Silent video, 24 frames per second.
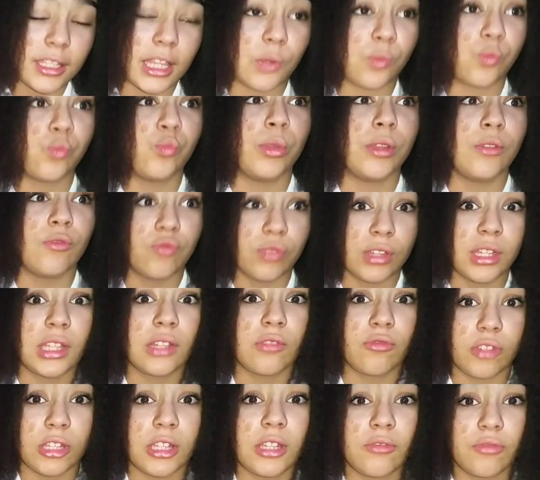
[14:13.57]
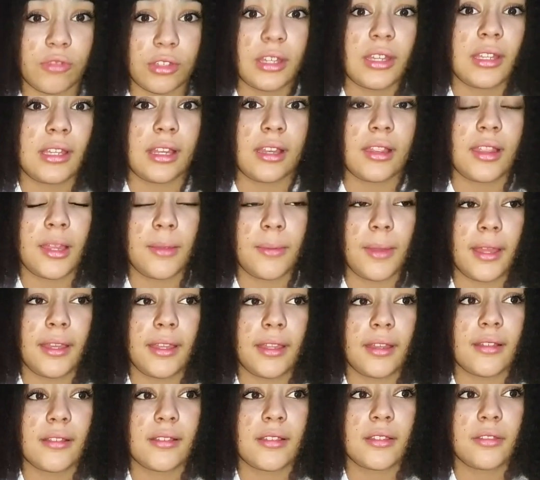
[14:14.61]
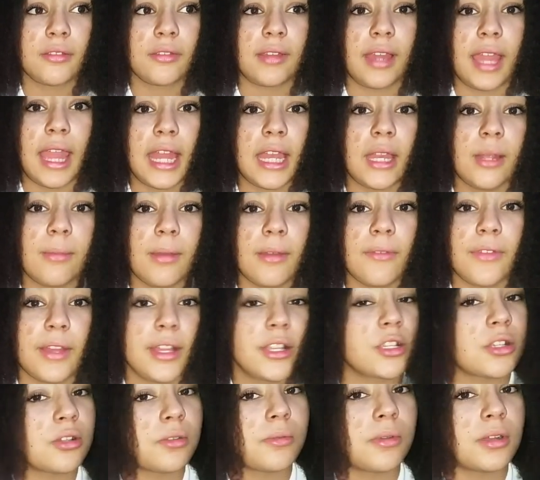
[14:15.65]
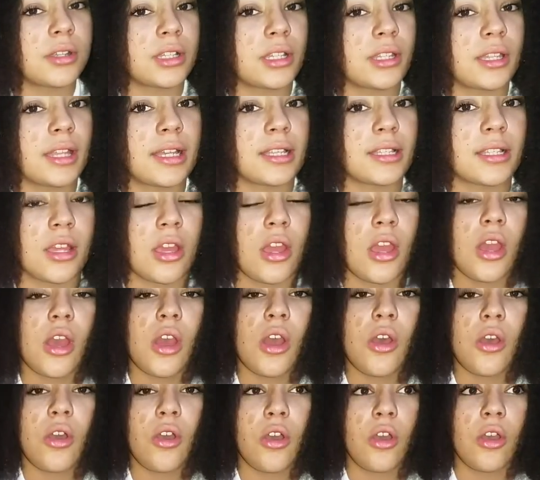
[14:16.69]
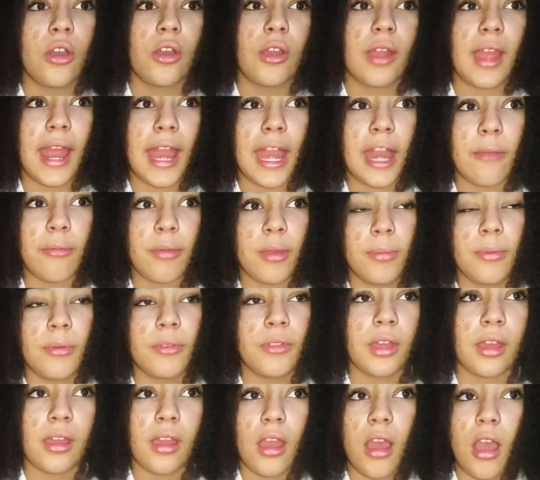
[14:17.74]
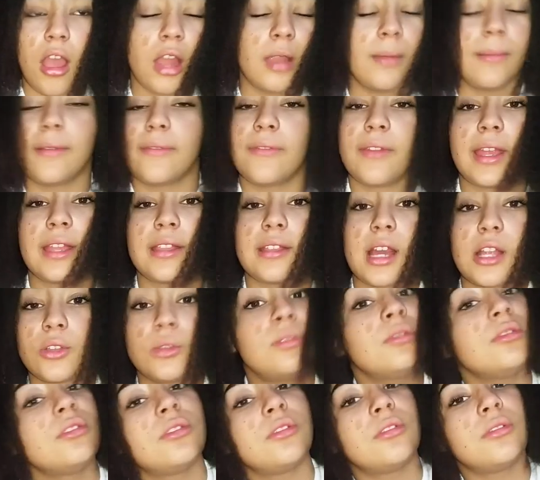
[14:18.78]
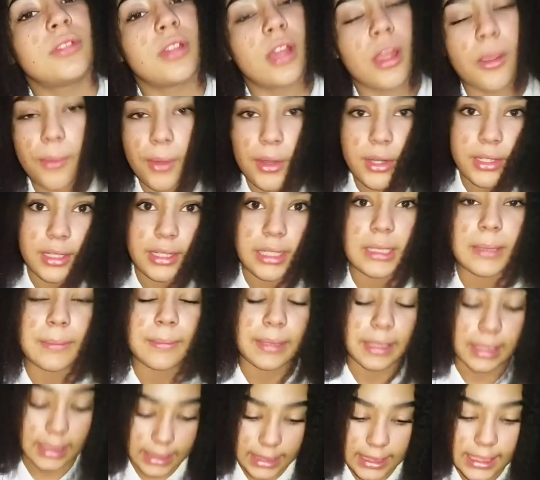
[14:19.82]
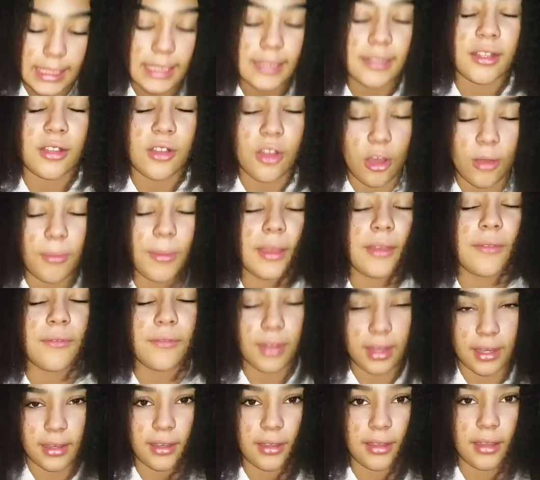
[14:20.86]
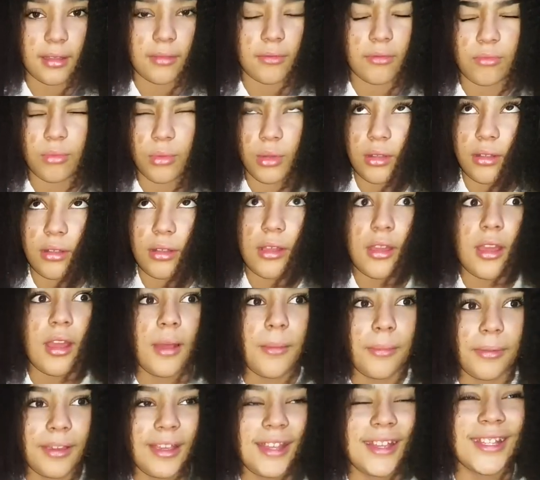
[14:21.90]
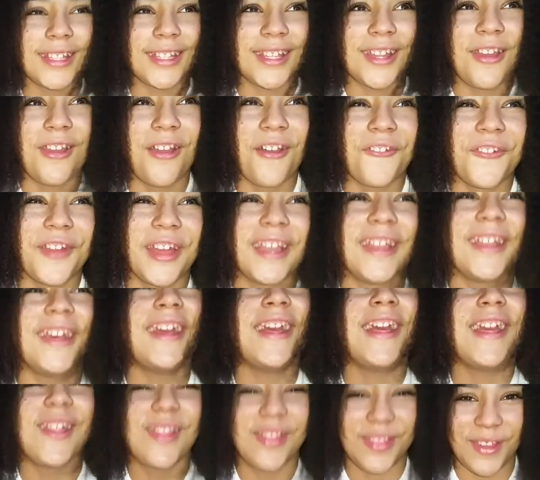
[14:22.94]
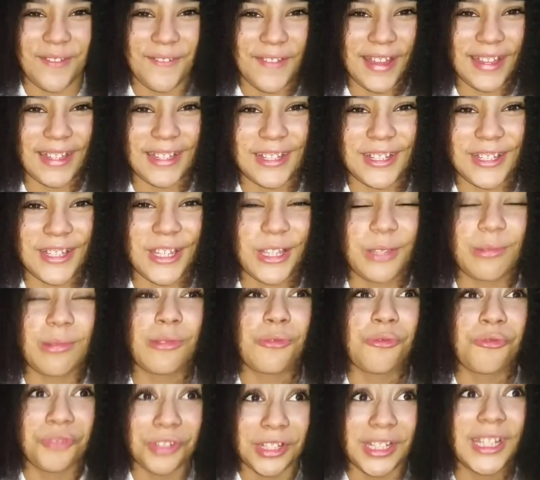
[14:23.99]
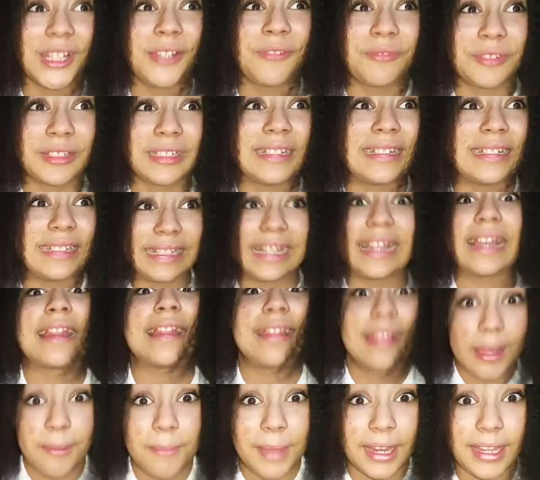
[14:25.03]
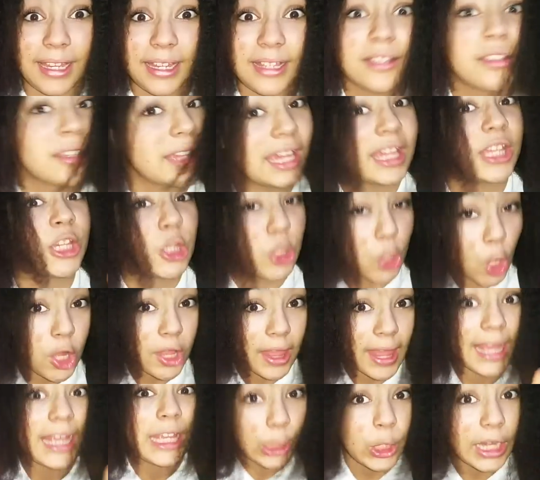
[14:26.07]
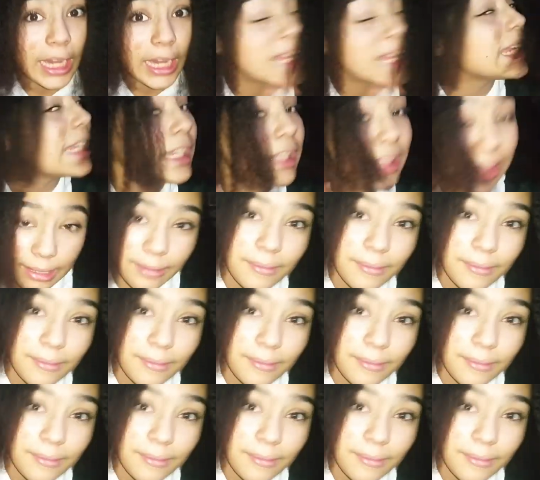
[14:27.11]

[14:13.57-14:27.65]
Like we really, really, really need theme ideas. So any of my friends that are watching this, or any people that aren't my friends that I don't know that are watching this, please comment, friend. What? Please comment theme ideas because we really, really need theme ideas. Okay, you got that? You got it?